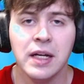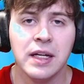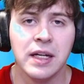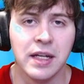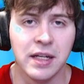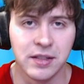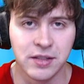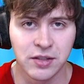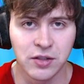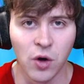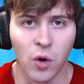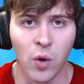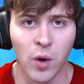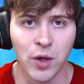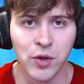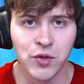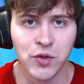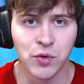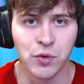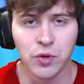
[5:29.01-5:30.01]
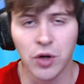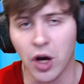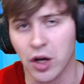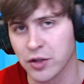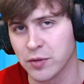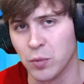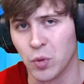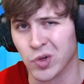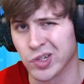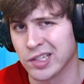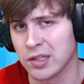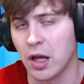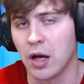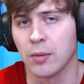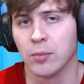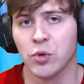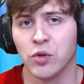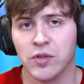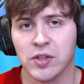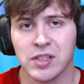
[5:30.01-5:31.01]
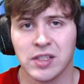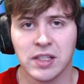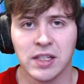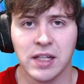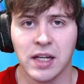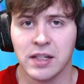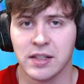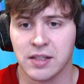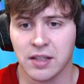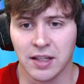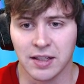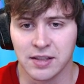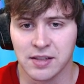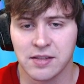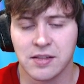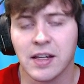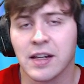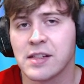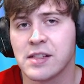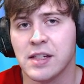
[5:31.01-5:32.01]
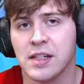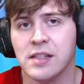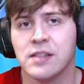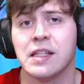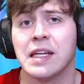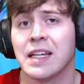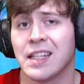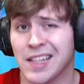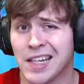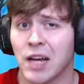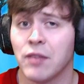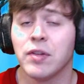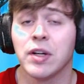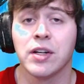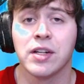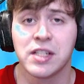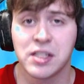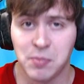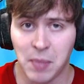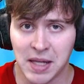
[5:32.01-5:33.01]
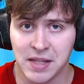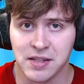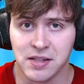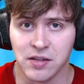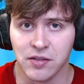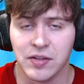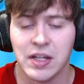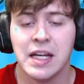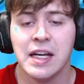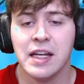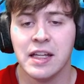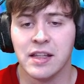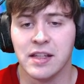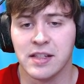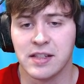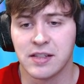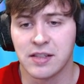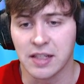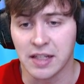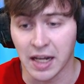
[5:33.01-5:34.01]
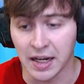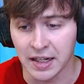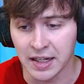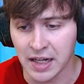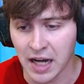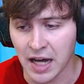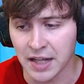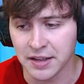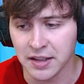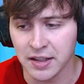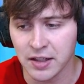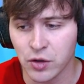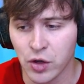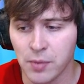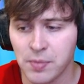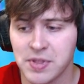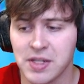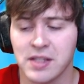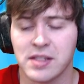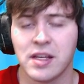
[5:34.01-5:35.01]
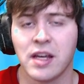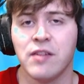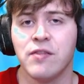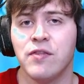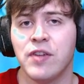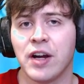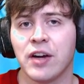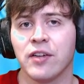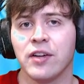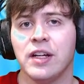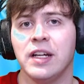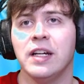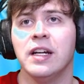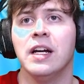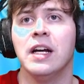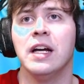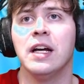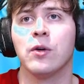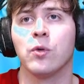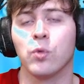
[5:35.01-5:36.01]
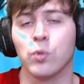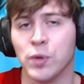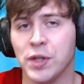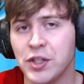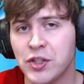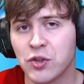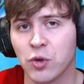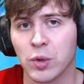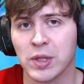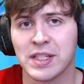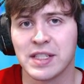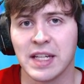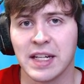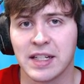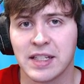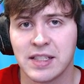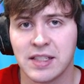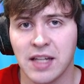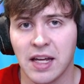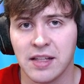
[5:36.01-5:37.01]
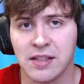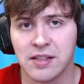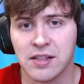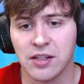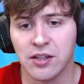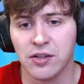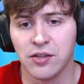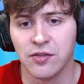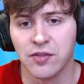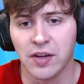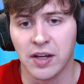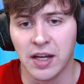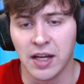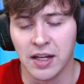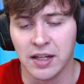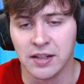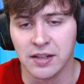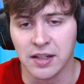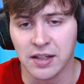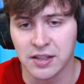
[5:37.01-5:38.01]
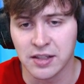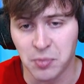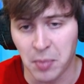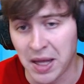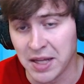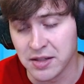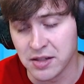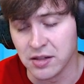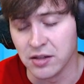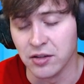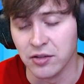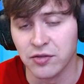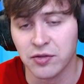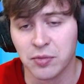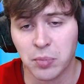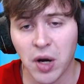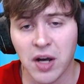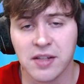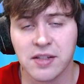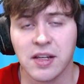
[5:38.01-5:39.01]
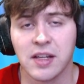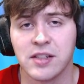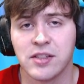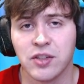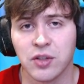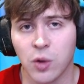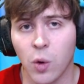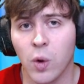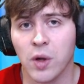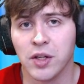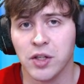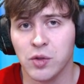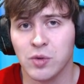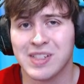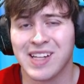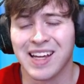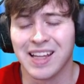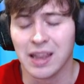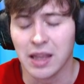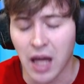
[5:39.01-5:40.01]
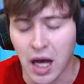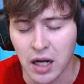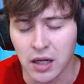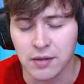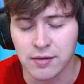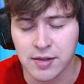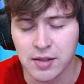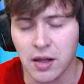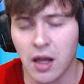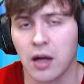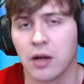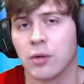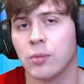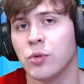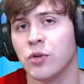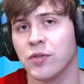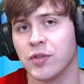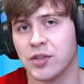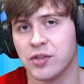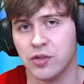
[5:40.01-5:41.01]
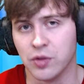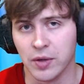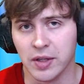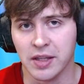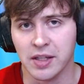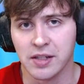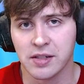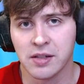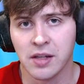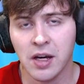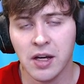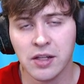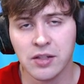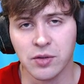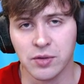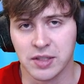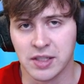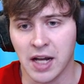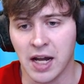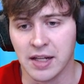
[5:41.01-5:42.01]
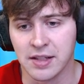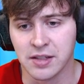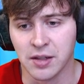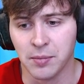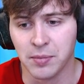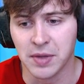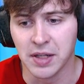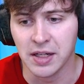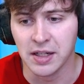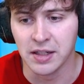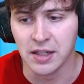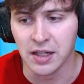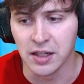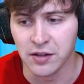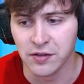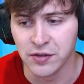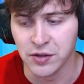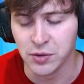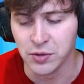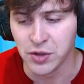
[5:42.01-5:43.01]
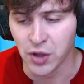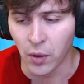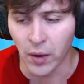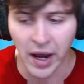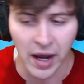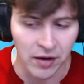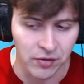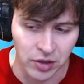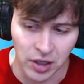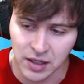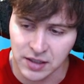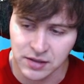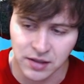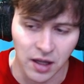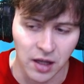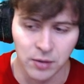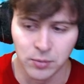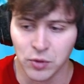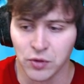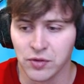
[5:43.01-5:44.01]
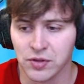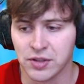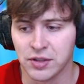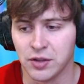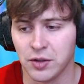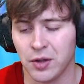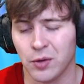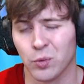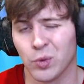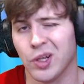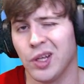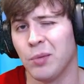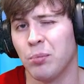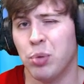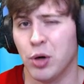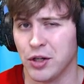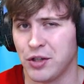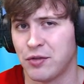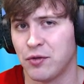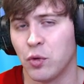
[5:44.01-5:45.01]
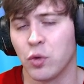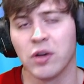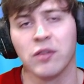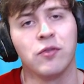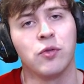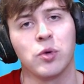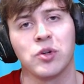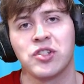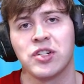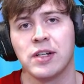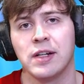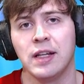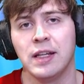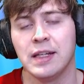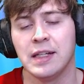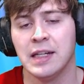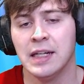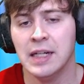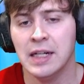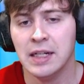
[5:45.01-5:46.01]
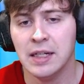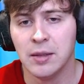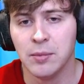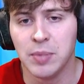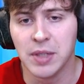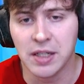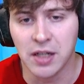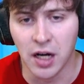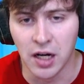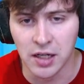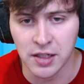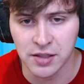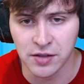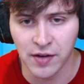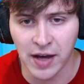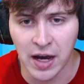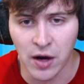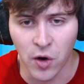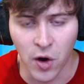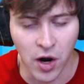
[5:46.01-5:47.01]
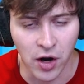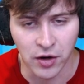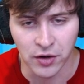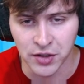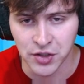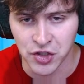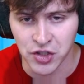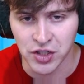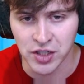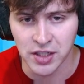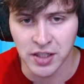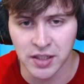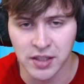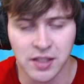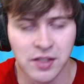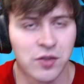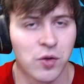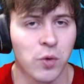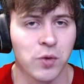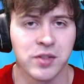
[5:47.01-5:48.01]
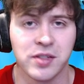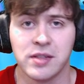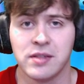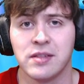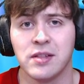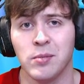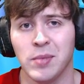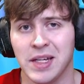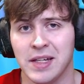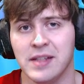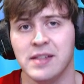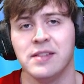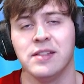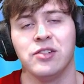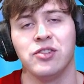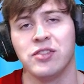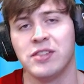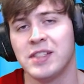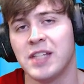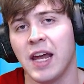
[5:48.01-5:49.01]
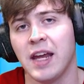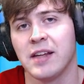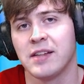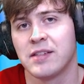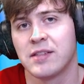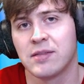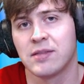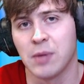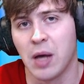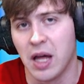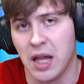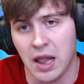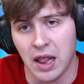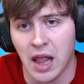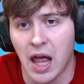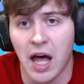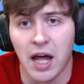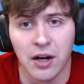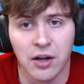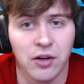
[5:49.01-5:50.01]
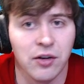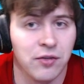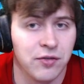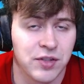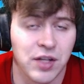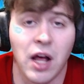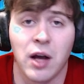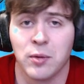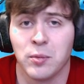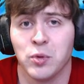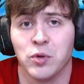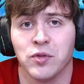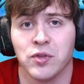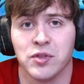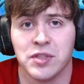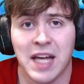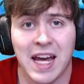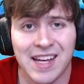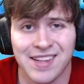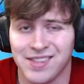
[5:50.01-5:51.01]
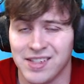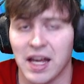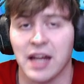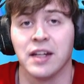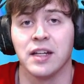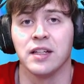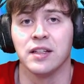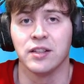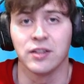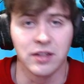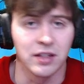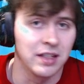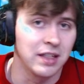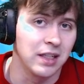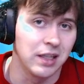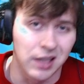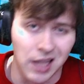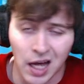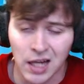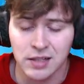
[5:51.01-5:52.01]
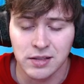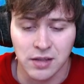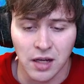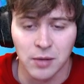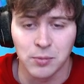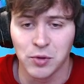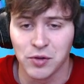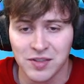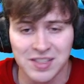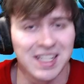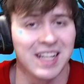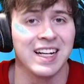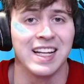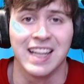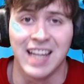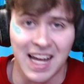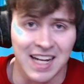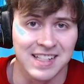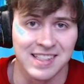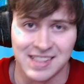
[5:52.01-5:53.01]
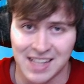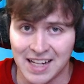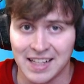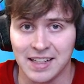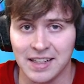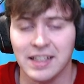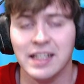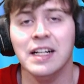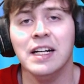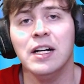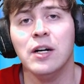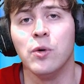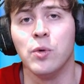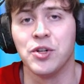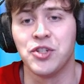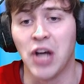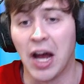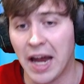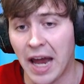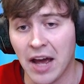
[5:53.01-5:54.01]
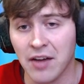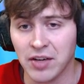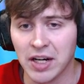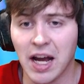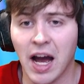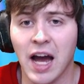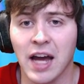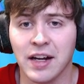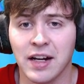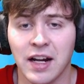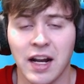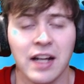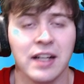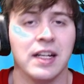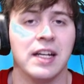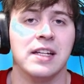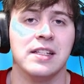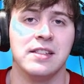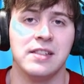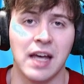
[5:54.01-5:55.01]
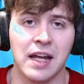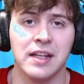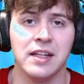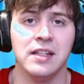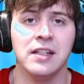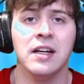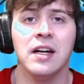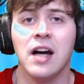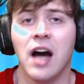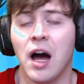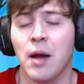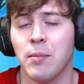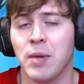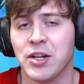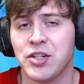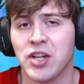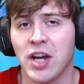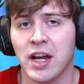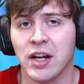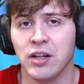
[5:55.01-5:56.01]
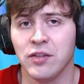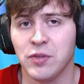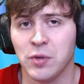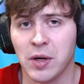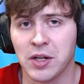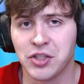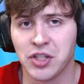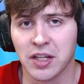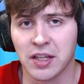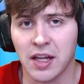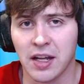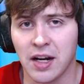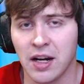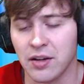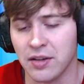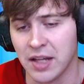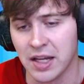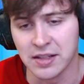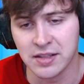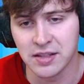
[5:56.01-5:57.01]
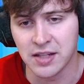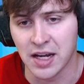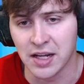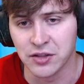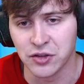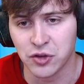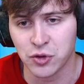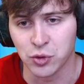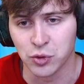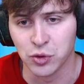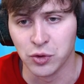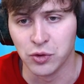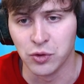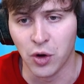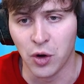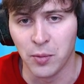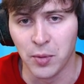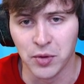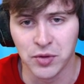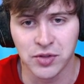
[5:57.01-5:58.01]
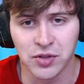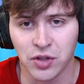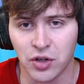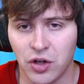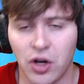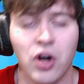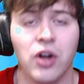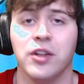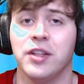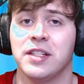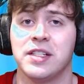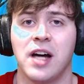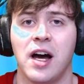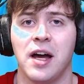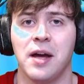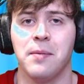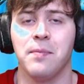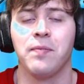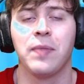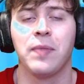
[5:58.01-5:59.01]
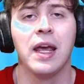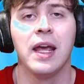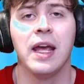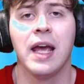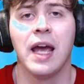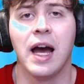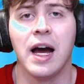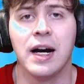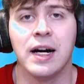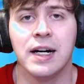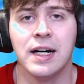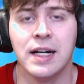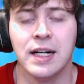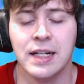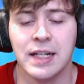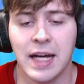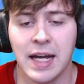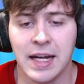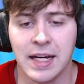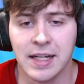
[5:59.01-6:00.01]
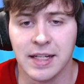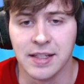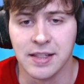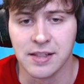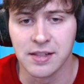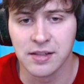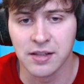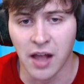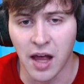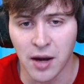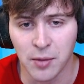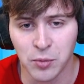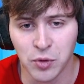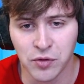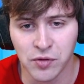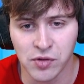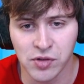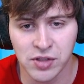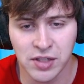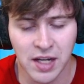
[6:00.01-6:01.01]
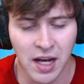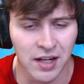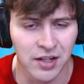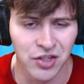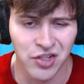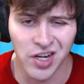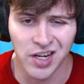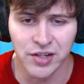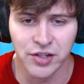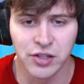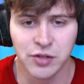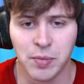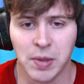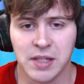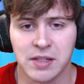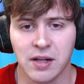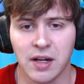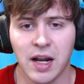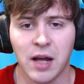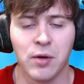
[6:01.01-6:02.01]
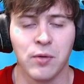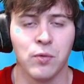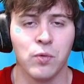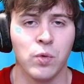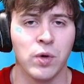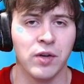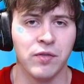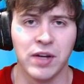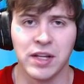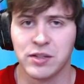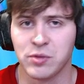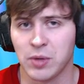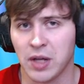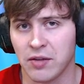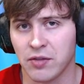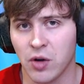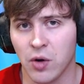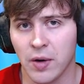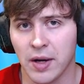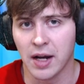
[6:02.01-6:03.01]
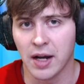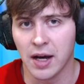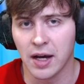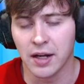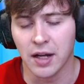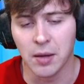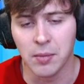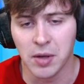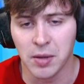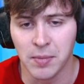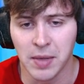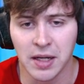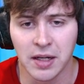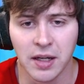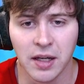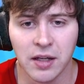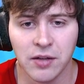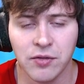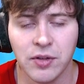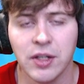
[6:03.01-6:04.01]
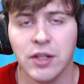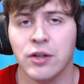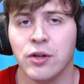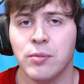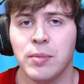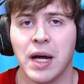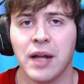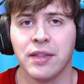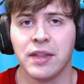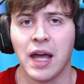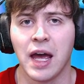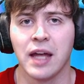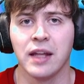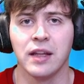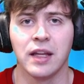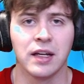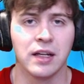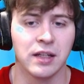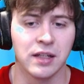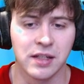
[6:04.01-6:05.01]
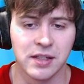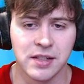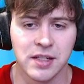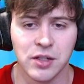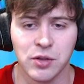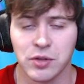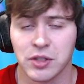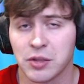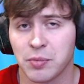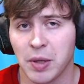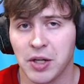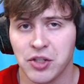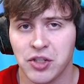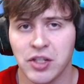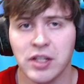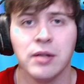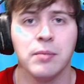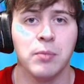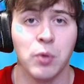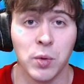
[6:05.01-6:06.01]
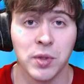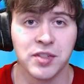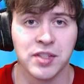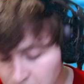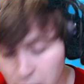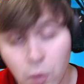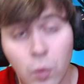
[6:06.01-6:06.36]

It's going to cost more slot removers. It can get into like the 60s. It can get very expensive. This getting godly equips is a very resource extensive and expensive process. You're going to use a lot of slot removers doing this, so it's not something, if you don't have a lot of slot removers, that you can really push for, unfortunately, because of how RNG this whole system is. It just takes a lot of slot removers and Zenny. You're going to need a lot of slot removers and a lot of Zenny, which I have a guide on how to get Zenny on my channel if you want to check that out. That stands true almost all the time. And slot removers kind of changes based on what events we have going I may make a video about that in like a continuous spreadsheet, but we'll see.